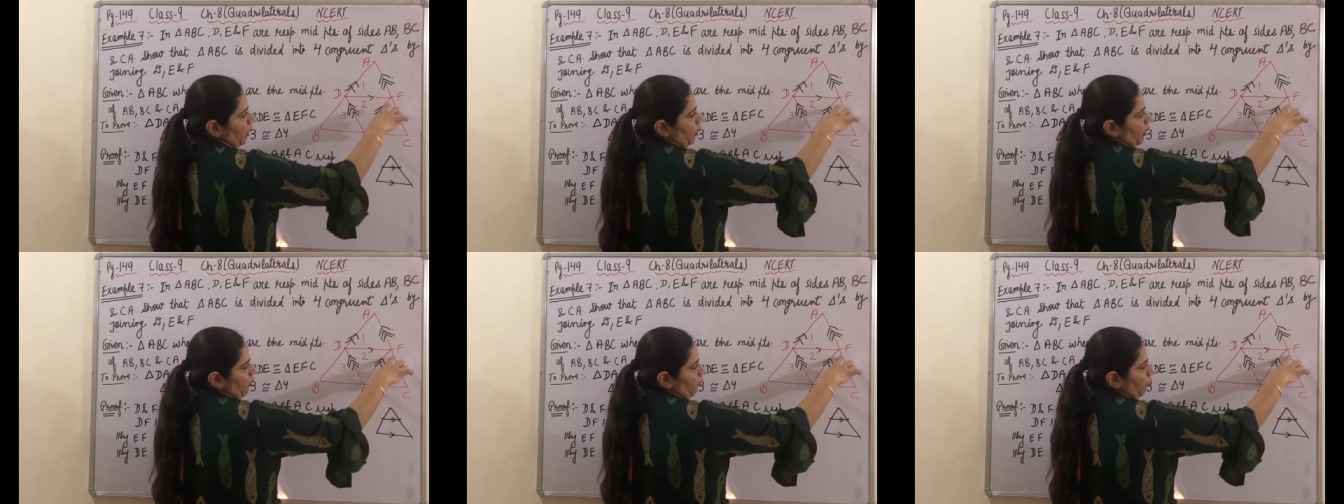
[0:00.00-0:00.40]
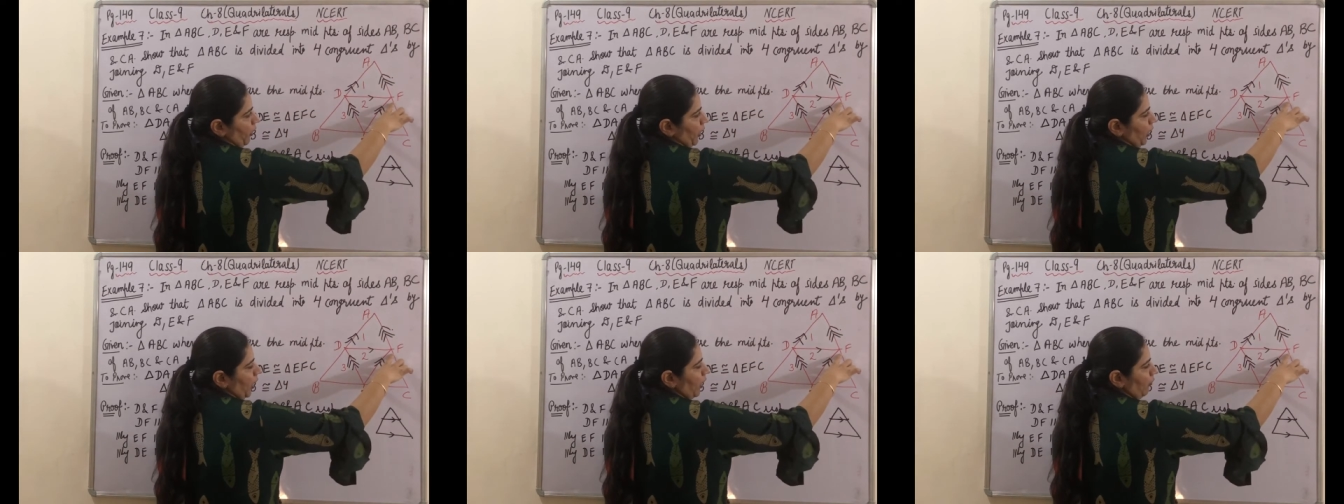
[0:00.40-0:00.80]
When
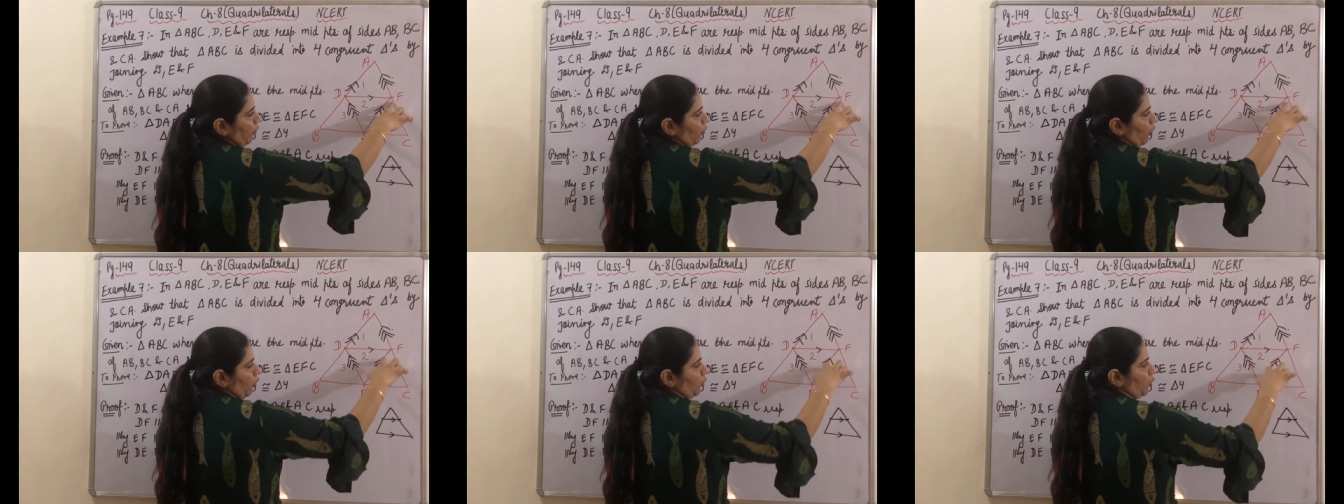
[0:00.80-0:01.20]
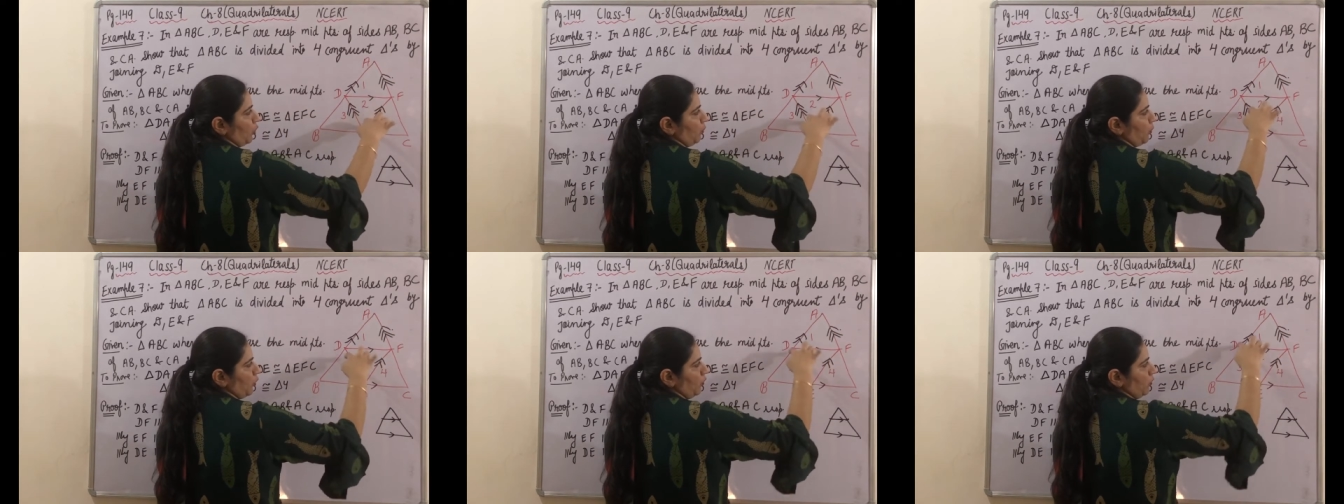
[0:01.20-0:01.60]
I want to
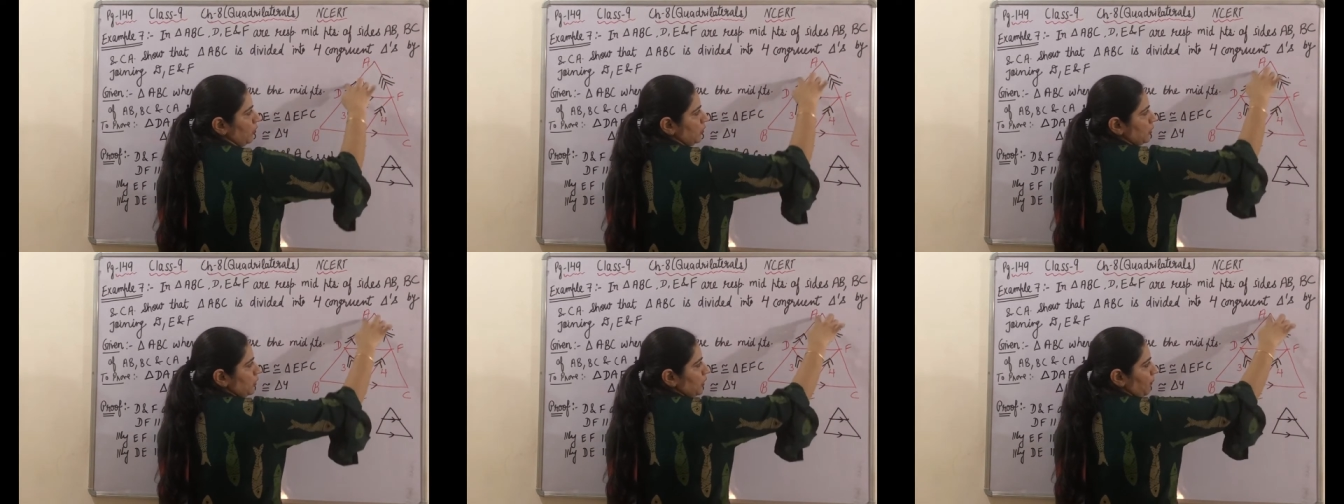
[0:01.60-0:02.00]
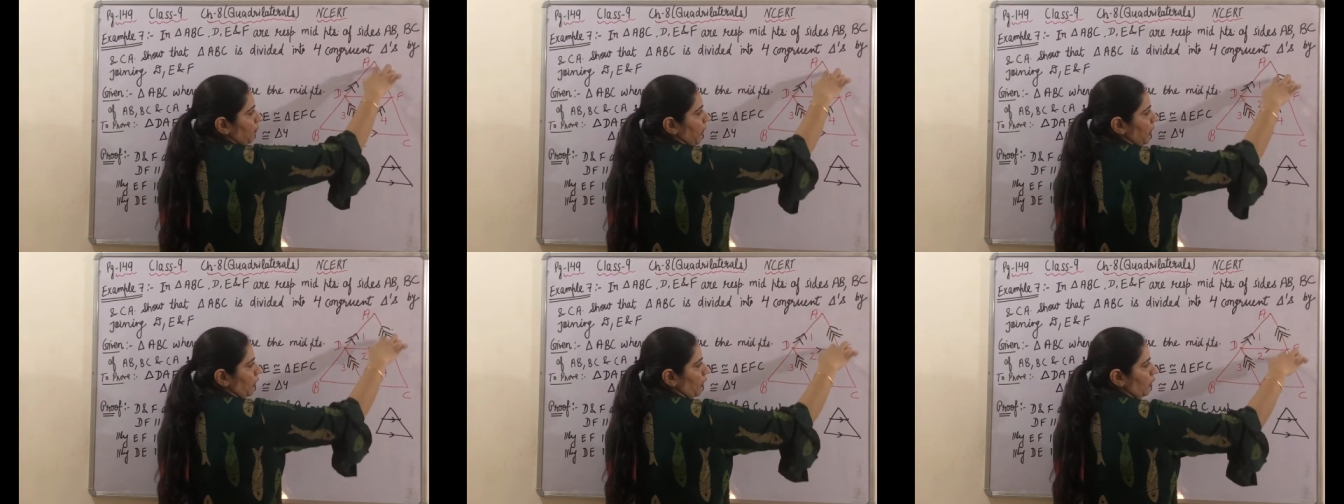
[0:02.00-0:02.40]
prove this is a
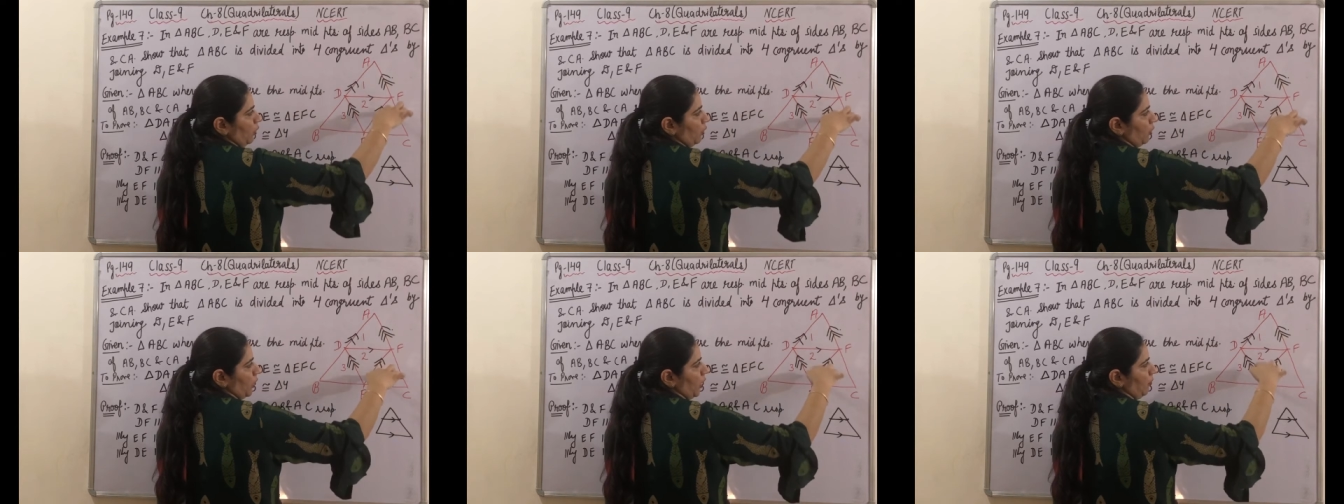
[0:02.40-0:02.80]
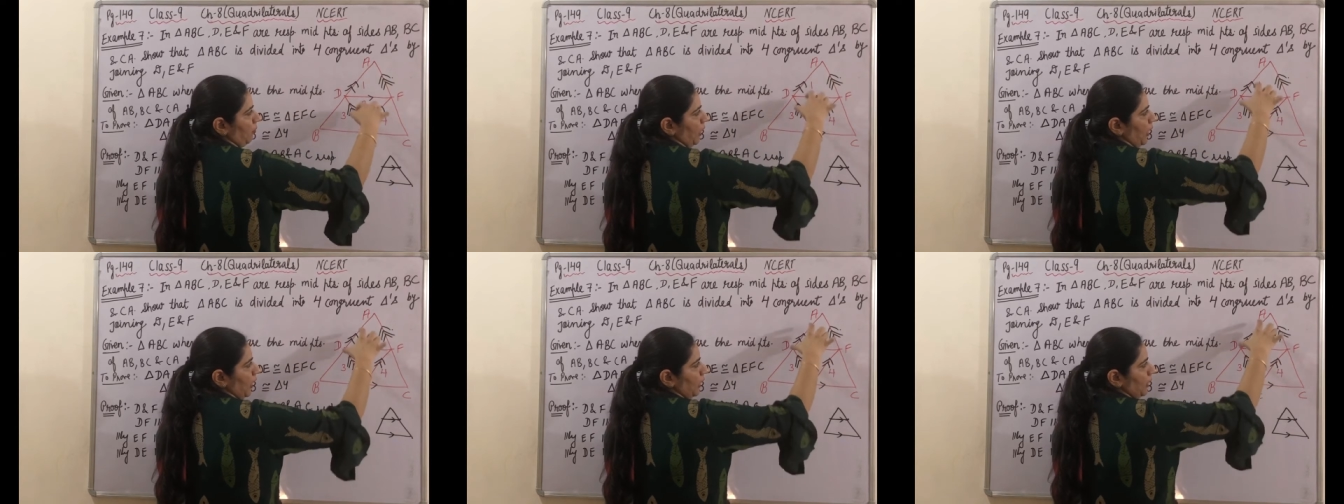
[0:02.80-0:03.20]
parallelogram,
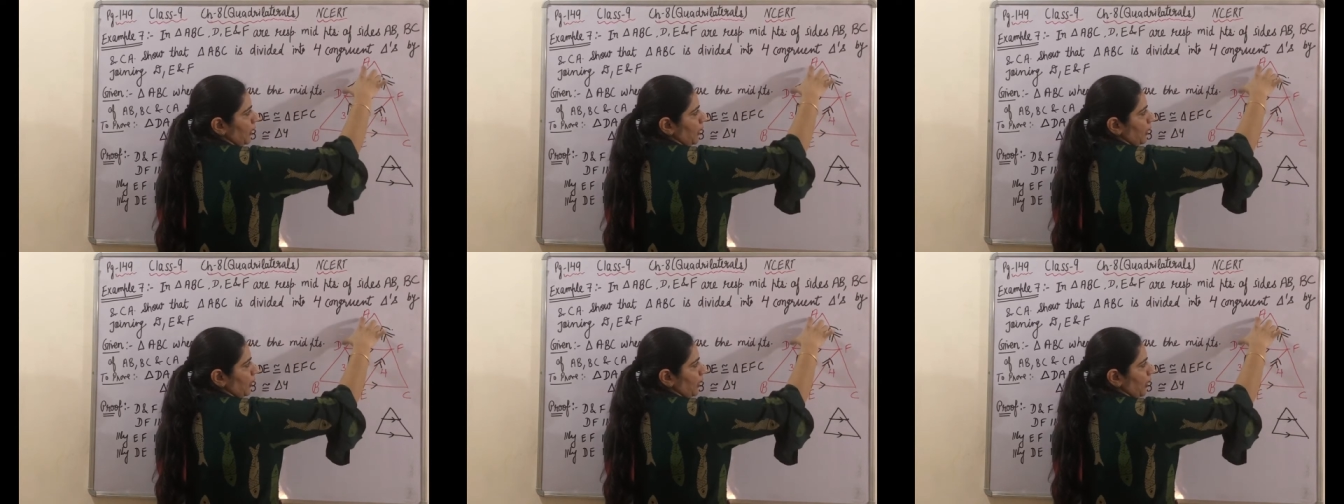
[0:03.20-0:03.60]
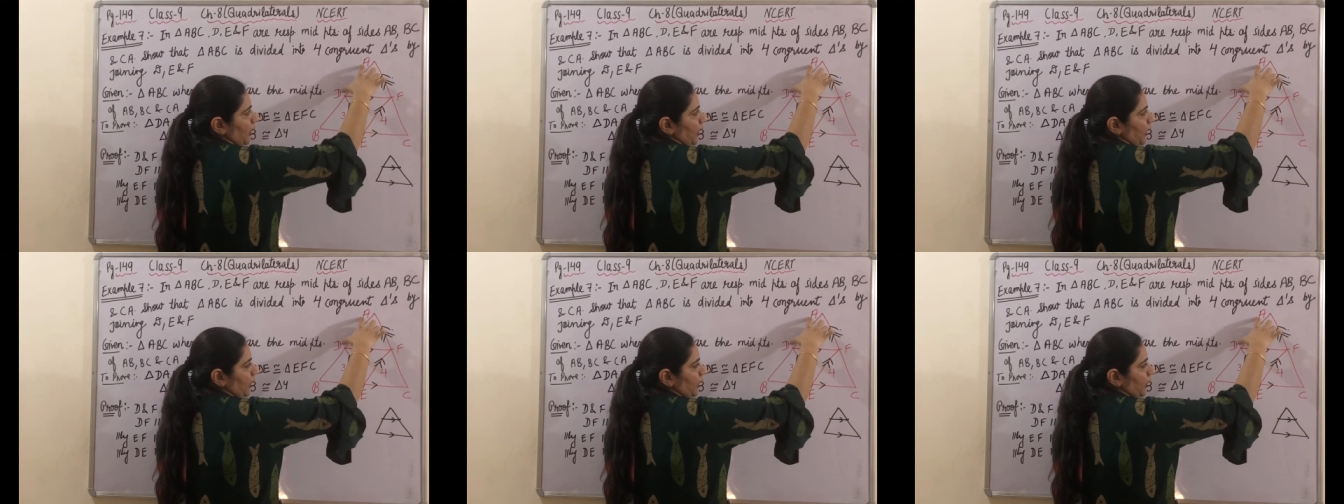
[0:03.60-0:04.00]
I will take
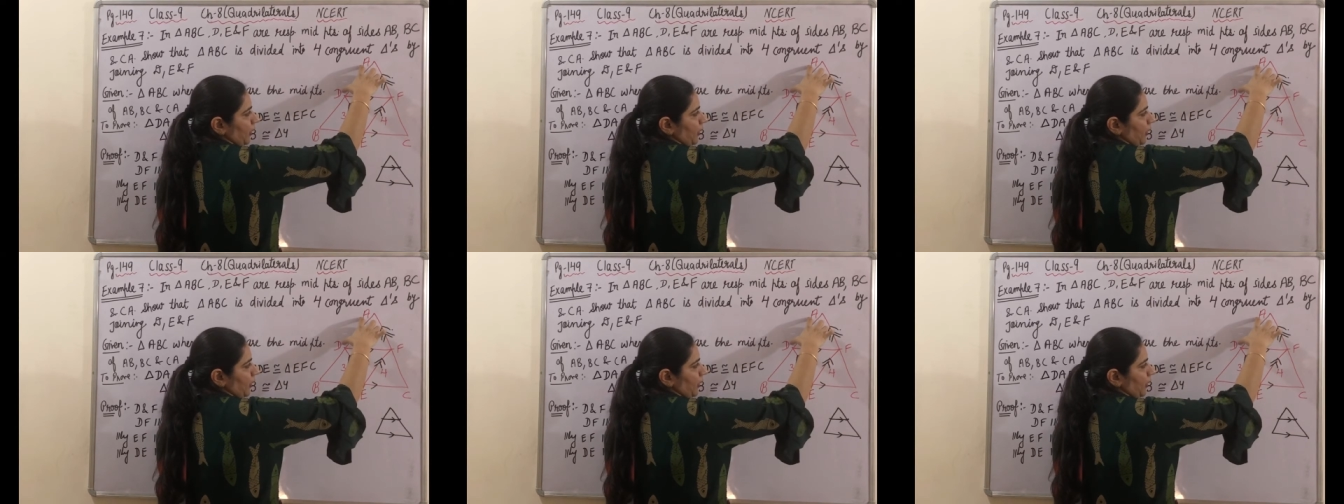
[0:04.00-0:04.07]
AD